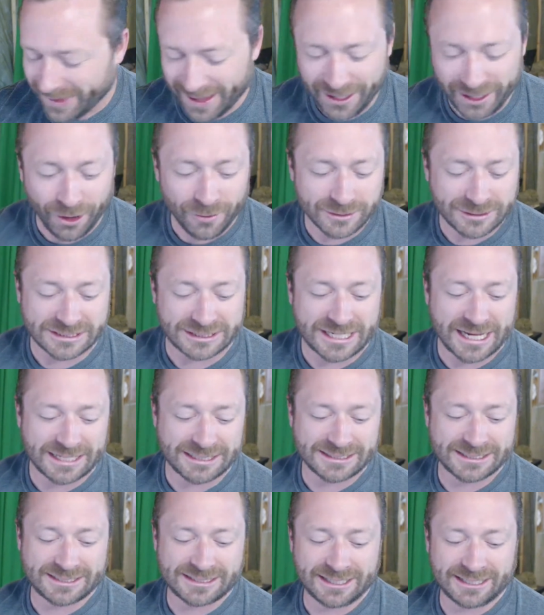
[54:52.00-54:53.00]
No, it's just
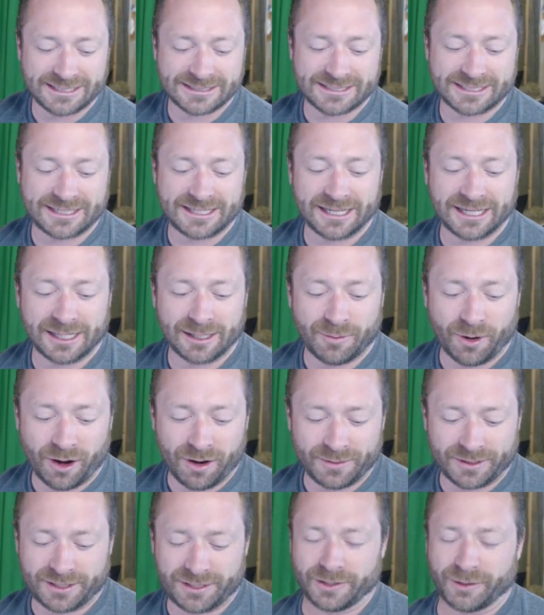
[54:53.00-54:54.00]
Kansas City is the king of
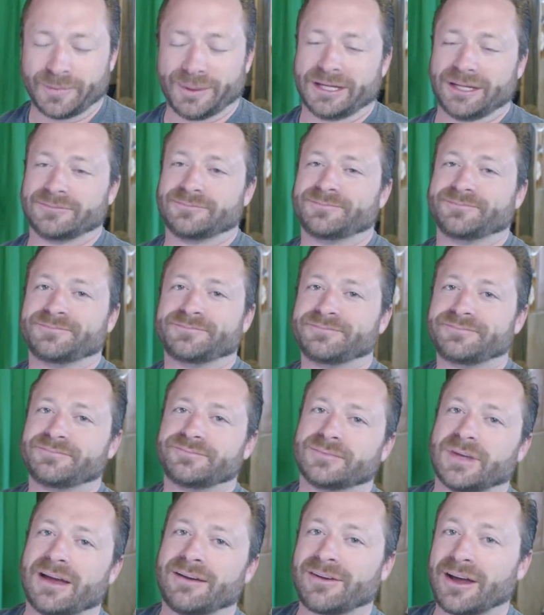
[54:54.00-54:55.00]
barbecue, man.
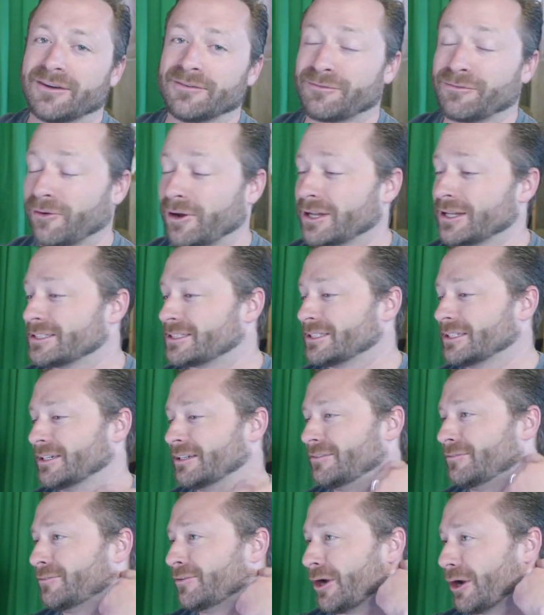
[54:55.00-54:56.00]
I've got friends
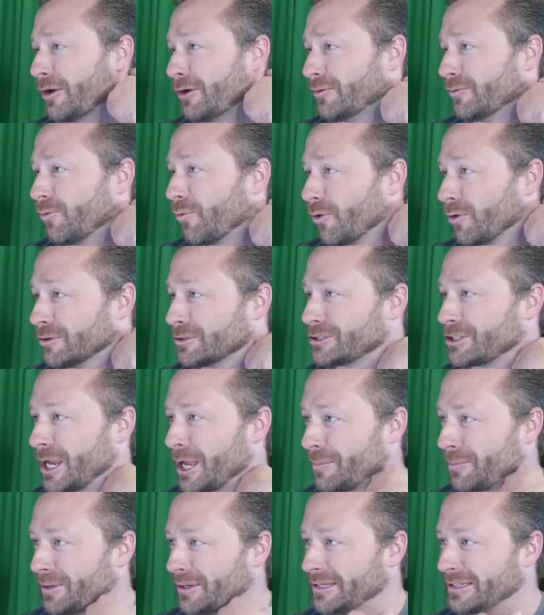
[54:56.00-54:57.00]
that are world
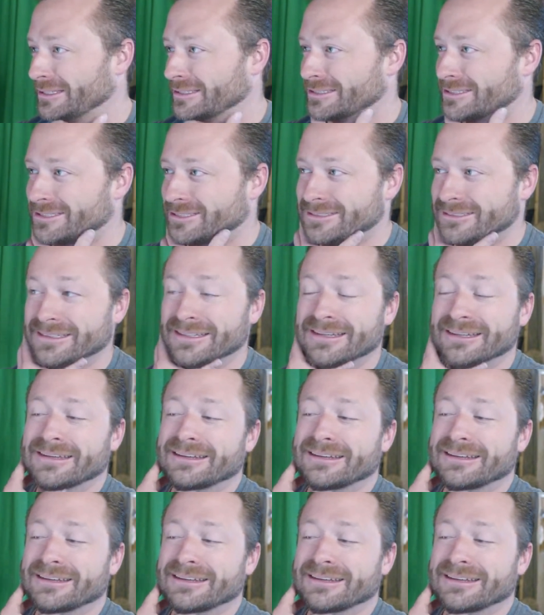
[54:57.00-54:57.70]
champions.